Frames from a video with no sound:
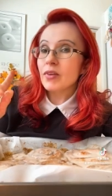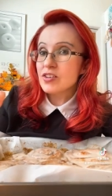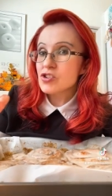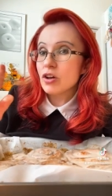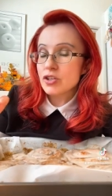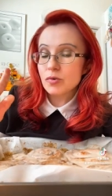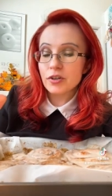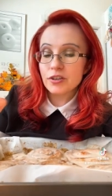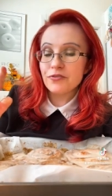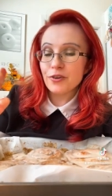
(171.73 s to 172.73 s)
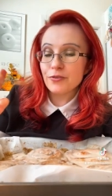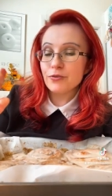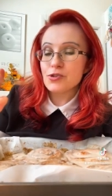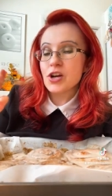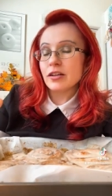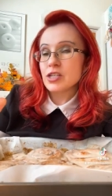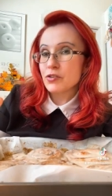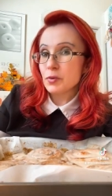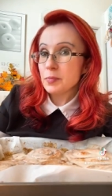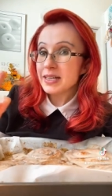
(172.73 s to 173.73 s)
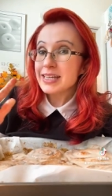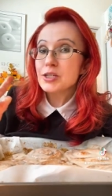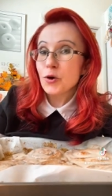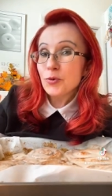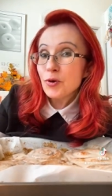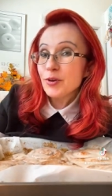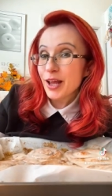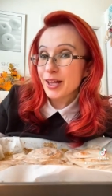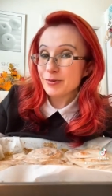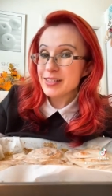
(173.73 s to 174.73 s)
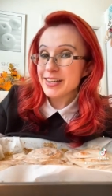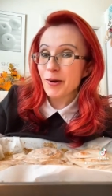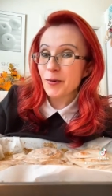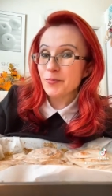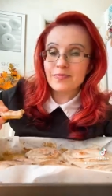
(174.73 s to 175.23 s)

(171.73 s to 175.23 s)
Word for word: This is also a good fear food challenge for me because I don't know the calories in here.